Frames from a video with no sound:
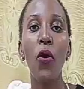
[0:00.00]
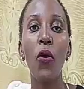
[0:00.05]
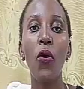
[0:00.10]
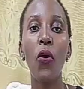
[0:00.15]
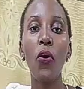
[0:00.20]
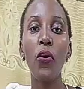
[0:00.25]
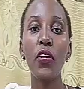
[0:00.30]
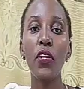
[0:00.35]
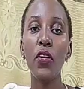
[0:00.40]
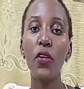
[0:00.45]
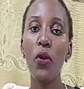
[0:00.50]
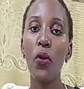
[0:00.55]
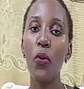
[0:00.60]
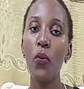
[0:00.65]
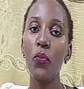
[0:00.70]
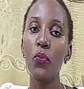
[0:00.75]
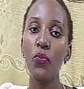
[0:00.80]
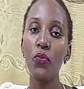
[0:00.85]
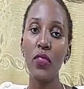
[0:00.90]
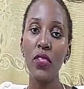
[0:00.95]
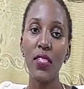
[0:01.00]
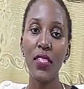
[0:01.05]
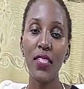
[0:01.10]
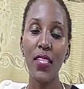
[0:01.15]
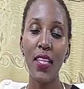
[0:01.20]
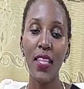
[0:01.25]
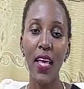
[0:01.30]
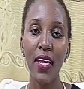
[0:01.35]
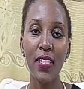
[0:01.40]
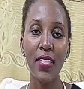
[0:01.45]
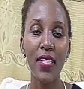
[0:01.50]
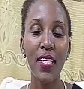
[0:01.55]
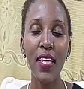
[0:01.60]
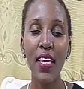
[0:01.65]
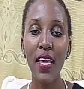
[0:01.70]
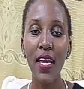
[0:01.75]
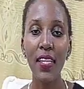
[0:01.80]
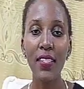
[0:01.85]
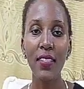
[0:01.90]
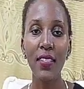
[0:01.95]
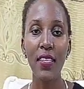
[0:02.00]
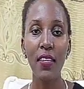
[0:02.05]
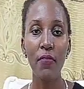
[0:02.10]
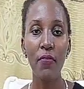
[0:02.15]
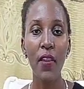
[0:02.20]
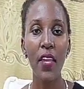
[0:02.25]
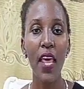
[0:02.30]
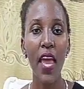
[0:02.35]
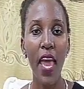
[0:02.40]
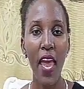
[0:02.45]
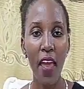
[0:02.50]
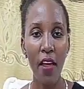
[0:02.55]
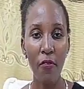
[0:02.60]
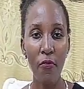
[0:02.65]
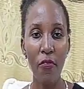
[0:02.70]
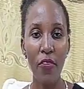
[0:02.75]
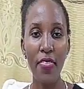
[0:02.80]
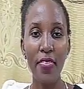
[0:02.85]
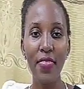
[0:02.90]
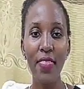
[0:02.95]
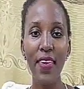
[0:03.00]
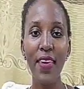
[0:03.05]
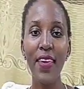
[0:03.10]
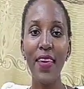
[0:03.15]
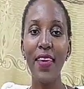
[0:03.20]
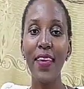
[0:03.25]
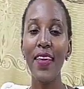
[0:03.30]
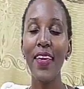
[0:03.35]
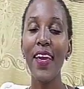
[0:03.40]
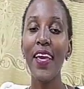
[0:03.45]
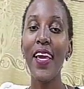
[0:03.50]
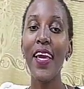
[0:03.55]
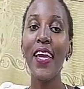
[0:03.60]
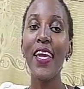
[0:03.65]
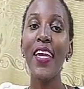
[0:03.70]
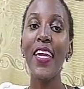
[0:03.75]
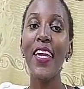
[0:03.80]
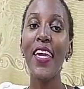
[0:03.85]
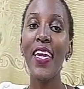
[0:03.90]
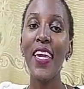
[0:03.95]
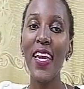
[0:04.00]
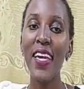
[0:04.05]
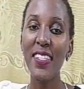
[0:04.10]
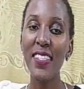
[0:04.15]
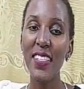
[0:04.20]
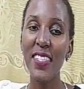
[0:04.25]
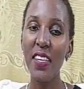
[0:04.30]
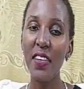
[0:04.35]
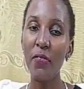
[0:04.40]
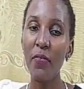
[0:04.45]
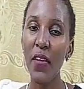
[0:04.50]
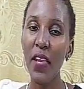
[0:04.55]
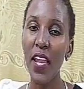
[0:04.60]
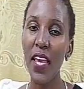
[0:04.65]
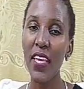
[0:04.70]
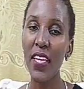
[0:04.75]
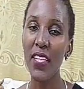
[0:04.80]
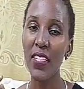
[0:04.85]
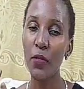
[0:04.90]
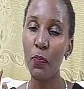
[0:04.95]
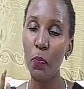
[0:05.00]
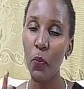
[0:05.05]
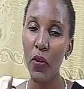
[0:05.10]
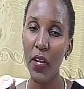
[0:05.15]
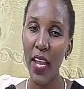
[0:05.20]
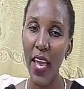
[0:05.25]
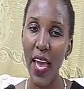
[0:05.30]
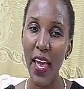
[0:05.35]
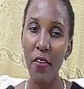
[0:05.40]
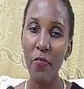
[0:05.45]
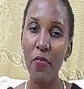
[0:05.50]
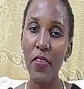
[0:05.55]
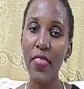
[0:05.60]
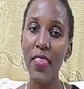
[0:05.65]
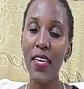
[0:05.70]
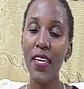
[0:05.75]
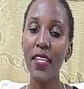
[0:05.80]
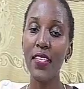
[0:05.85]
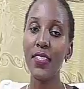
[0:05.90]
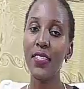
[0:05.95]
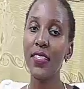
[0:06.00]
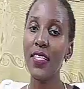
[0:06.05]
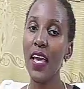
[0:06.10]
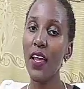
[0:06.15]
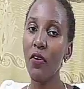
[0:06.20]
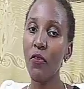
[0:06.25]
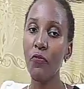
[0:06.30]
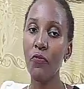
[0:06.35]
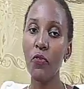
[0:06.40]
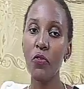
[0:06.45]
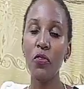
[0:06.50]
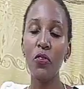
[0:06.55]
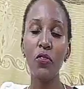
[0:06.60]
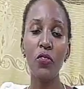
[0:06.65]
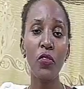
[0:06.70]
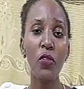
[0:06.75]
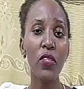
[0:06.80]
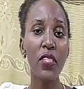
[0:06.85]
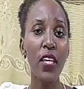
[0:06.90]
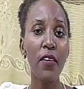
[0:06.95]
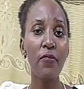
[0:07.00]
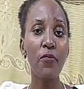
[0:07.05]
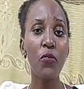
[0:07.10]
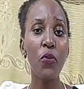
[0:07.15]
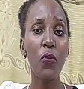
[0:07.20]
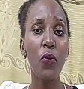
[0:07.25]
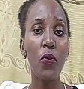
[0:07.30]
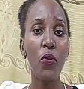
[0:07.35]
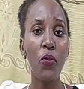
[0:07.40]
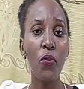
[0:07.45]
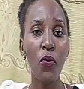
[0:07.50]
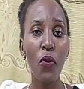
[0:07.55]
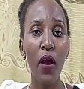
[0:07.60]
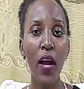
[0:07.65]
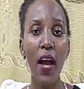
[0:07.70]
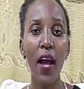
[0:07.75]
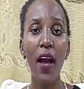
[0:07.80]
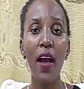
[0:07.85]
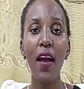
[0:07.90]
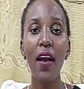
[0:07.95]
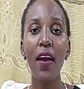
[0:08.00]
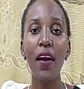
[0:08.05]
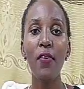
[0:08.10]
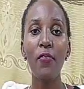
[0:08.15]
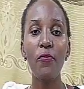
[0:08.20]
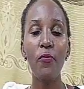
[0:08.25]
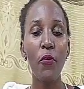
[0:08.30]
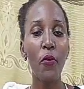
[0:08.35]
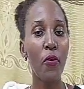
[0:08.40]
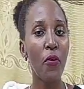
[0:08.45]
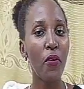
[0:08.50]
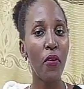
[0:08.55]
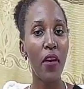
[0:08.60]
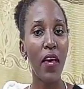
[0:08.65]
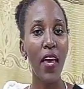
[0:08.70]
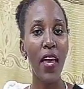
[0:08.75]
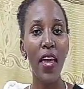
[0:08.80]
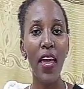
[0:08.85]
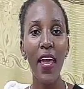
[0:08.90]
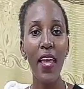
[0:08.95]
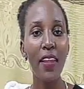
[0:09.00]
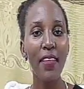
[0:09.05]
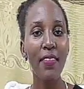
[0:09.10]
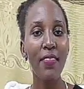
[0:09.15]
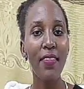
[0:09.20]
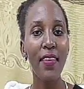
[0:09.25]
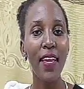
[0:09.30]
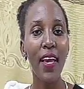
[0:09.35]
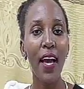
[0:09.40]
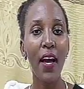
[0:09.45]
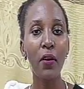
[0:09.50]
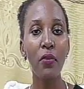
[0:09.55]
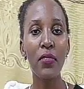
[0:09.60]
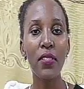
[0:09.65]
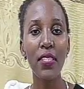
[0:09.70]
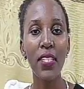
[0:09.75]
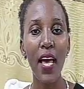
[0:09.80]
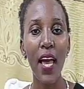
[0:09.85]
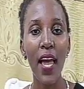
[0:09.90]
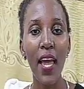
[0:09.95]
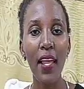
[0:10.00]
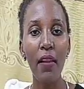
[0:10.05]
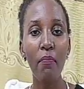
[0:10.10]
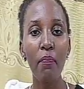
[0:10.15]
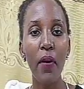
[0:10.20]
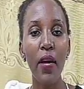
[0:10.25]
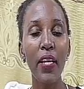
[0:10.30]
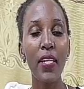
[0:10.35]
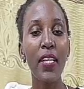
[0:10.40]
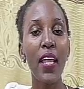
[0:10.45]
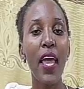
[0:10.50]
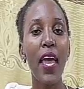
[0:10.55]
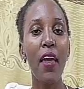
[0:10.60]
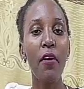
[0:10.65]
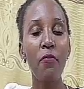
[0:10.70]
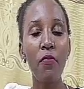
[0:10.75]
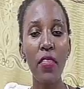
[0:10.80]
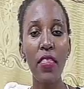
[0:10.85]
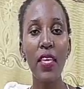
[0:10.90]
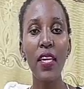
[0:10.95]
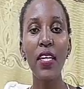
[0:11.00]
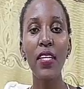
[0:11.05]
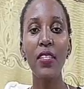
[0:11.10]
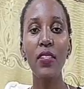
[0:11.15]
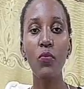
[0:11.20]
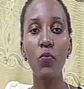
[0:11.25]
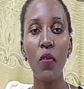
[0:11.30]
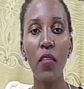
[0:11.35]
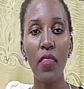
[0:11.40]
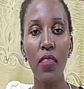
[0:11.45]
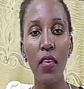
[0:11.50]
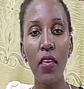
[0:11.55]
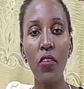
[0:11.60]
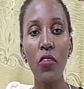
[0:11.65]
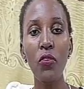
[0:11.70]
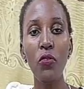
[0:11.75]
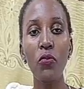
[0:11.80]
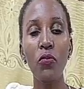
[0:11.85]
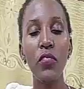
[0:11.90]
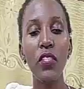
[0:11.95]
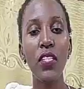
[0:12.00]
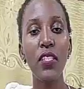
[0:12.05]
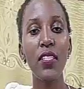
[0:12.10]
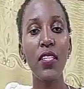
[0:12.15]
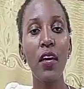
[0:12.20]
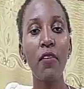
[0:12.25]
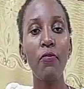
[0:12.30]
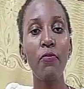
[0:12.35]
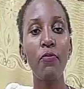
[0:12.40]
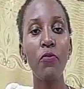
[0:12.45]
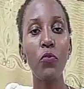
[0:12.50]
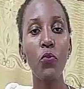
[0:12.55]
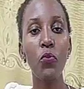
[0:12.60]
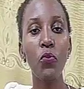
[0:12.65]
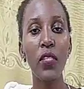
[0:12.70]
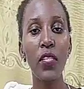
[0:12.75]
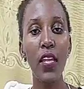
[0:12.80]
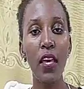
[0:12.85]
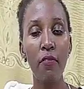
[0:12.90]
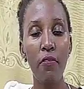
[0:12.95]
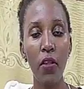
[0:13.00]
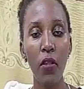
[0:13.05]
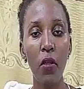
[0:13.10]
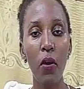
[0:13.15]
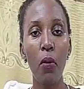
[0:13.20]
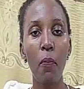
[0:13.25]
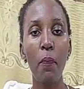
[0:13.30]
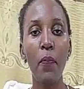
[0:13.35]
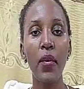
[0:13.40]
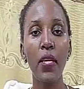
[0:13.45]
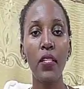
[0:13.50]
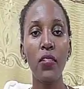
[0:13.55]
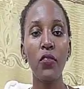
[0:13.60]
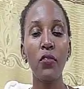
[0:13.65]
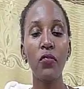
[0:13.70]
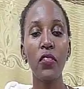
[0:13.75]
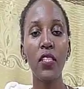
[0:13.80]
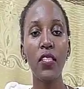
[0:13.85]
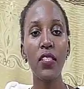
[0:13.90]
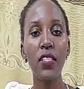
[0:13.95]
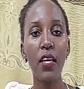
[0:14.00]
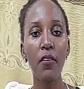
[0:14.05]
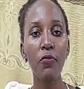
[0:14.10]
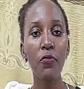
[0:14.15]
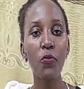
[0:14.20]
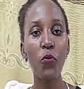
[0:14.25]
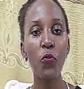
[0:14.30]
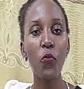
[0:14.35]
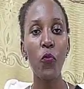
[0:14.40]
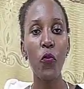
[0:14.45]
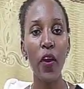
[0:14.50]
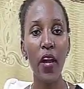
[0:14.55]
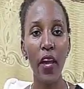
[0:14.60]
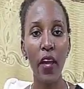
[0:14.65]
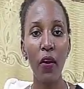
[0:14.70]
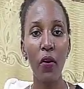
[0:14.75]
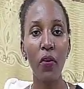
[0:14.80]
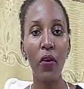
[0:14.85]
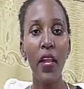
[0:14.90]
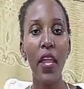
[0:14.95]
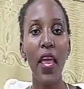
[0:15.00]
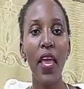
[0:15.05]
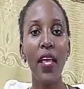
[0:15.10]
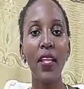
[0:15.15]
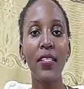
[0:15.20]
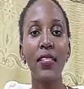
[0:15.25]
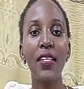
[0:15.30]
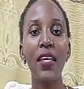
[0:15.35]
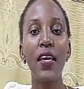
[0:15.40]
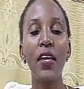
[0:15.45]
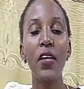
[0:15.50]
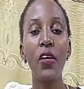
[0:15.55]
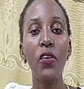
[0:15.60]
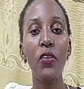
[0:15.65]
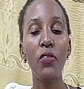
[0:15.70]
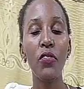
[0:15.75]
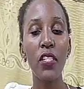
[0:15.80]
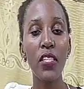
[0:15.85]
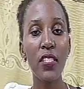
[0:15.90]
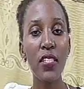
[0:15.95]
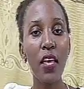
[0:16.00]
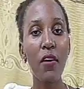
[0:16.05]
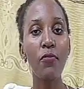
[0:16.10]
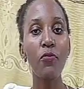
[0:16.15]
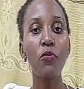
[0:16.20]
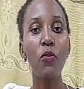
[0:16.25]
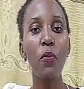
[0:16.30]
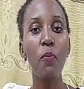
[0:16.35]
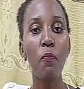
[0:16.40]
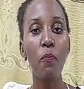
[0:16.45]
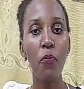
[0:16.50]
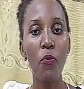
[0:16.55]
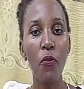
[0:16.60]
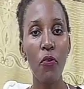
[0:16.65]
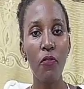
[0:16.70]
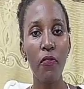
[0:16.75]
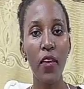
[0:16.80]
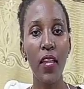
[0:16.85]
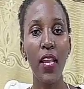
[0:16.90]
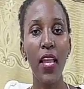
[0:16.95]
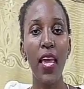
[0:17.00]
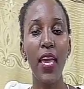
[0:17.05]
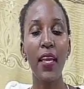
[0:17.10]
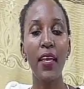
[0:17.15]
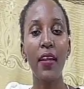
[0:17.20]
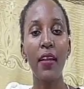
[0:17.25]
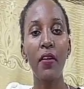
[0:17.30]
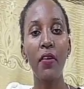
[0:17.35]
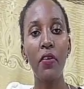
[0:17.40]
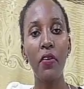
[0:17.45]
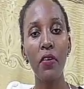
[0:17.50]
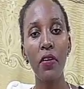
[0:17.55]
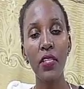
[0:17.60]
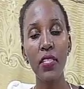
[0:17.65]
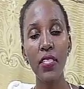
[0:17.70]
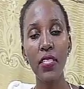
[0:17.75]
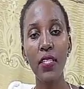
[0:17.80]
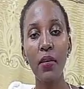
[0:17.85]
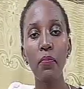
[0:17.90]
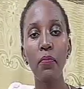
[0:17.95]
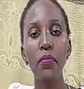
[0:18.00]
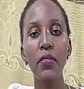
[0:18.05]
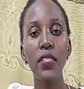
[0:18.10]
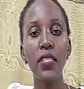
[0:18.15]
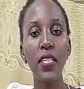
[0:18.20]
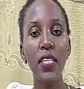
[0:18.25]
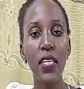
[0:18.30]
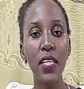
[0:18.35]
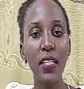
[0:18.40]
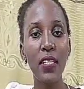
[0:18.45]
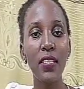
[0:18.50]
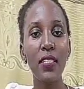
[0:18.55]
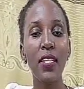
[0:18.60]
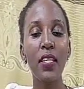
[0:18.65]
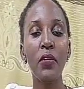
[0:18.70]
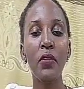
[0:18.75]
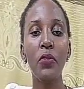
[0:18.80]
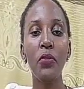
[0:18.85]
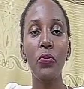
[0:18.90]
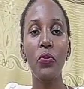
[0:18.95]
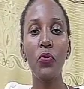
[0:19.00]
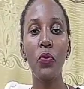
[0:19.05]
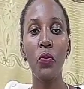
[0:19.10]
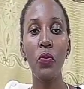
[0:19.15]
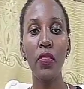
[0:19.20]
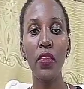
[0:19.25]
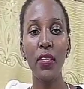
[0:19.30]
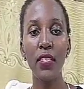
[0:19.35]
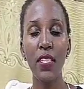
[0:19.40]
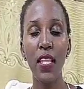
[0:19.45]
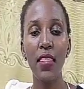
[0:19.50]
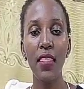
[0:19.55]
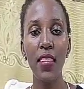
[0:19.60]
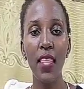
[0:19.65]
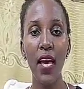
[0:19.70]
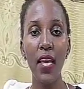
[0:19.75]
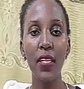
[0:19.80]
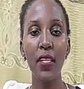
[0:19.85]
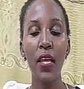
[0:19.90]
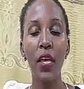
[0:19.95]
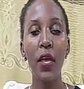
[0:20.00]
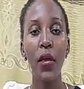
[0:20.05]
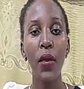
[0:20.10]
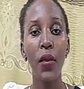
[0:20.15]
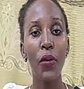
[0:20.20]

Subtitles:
God knows that He has given everything. He has put everything inside of you. You don't have to look for anything outside, but everything is within you. You just have to develop it. You just have to work on it. You just have to improve it, like learn some skills and do this and that.